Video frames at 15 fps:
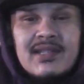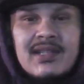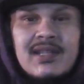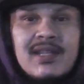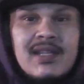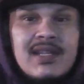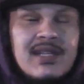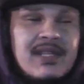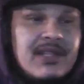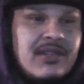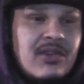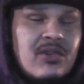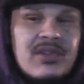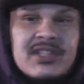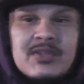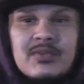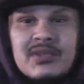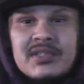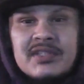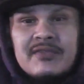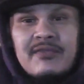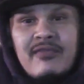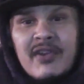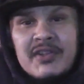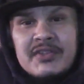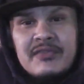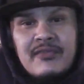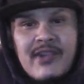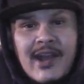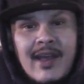You know, this was
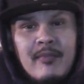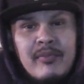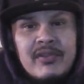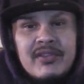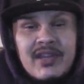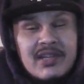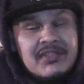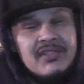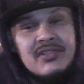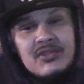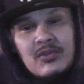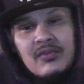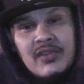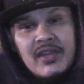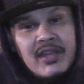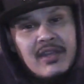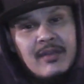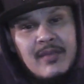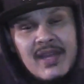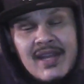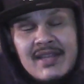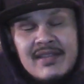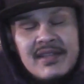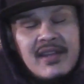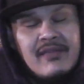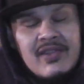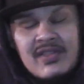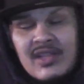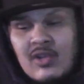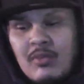French Fry Productions over here, man. I did
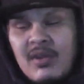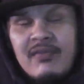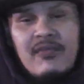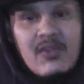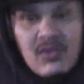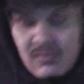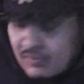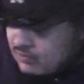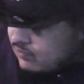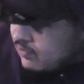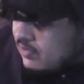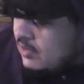everything on my phone.